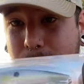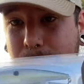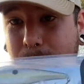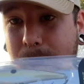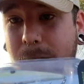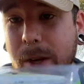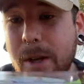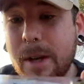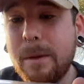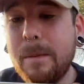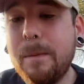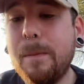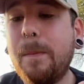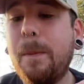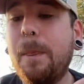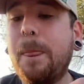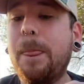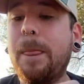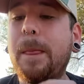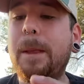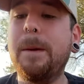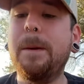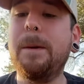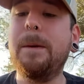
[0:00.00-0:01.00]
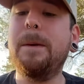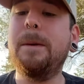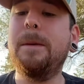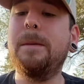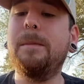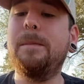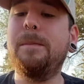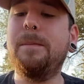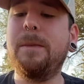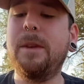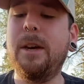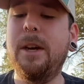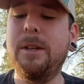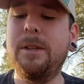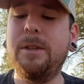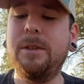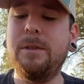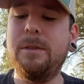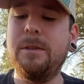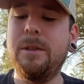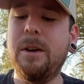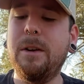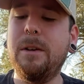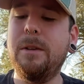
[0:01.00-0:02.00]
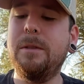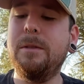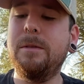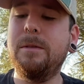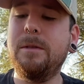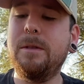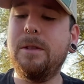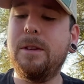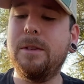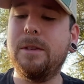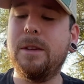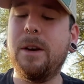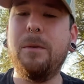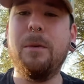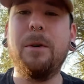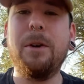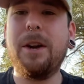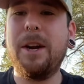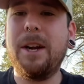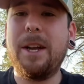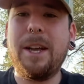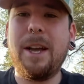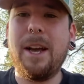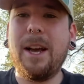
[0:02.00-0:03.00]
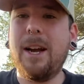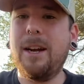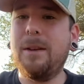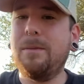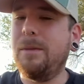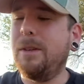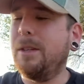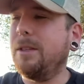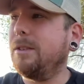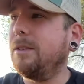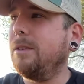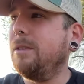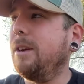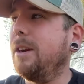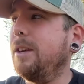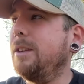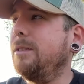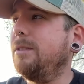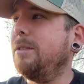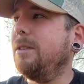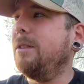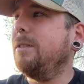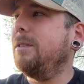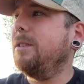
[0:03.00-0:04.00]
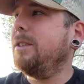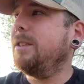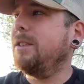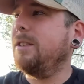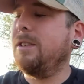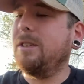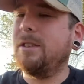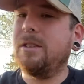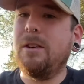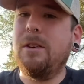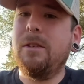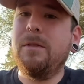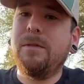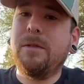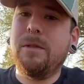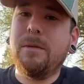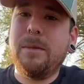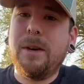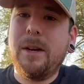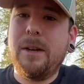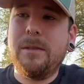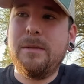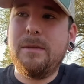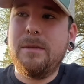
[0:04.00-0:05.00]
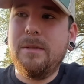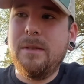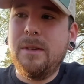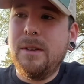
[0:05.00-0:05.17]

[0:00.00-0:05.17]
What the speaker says: bait. I do know, because I work at Academy, so I do know these things go for about